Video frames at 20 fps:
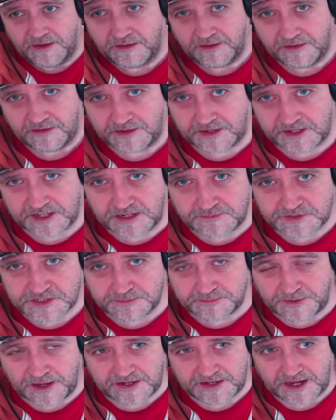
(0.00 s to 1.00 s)
it keeps
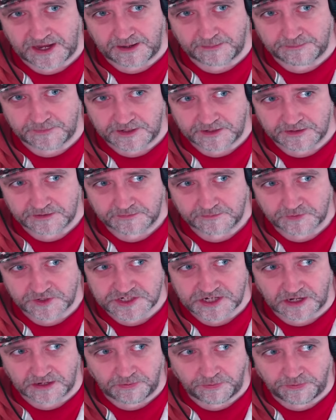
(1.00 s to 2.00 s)
debate happening, which
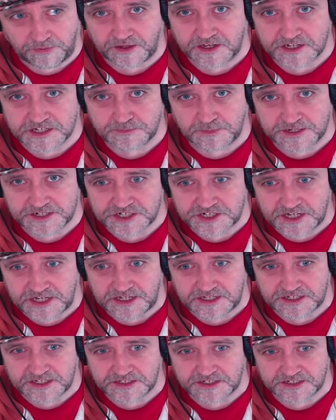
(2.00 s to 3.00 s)
I think is much
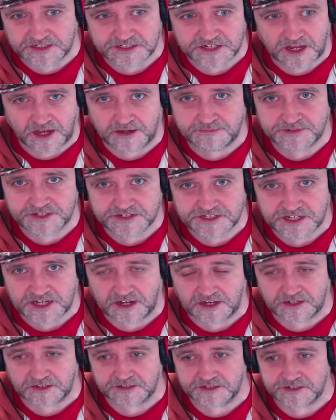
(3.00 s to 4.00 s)
needed in times of
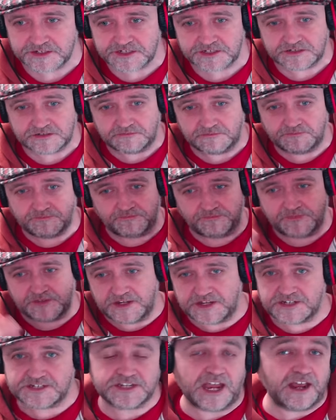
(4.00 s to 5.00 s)
silence.
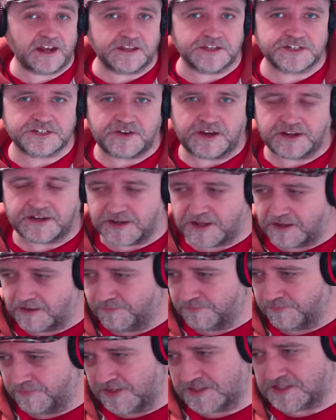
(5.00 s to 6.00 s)
There's silence right now.
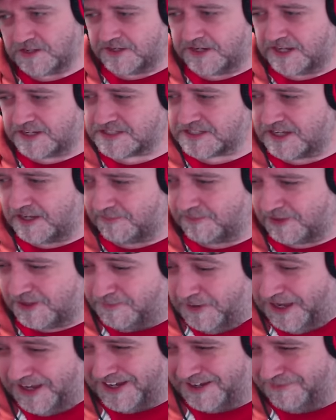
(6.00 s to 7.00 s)
Until next time.
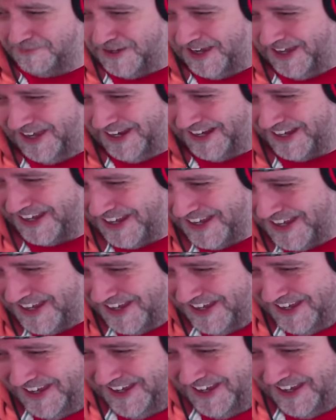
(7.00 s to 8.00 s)
Goodbye, goodbye.
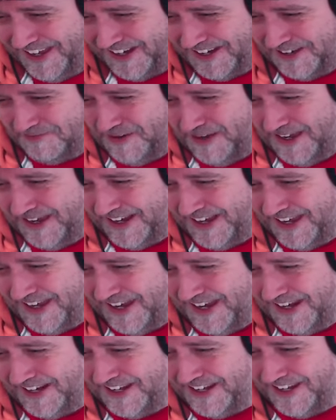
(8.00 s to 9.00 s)
And goodbye
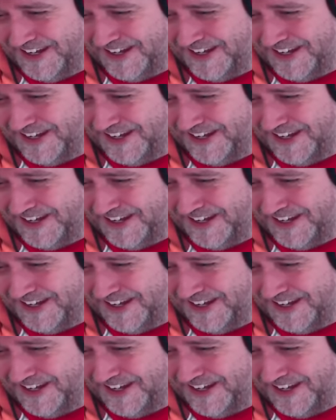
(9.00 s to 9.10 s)
again.